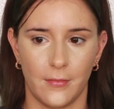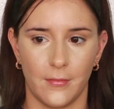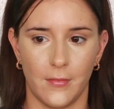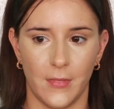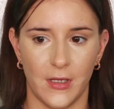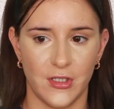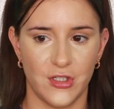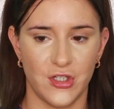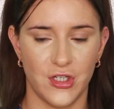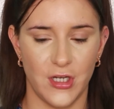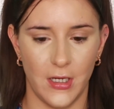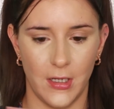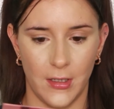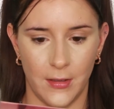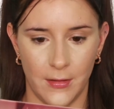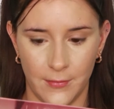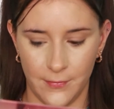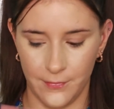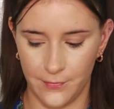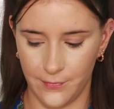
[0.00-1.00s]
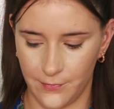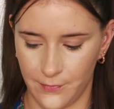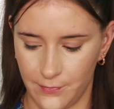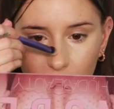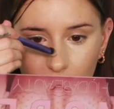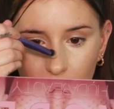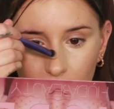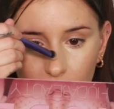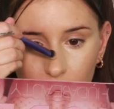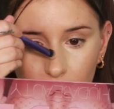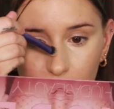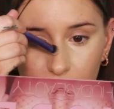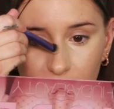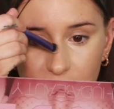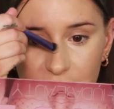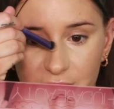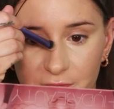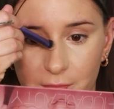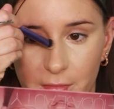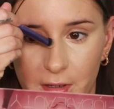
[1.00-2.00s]
My chin, the
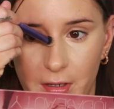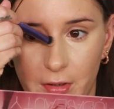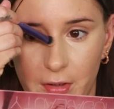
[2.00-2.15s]
bridge of my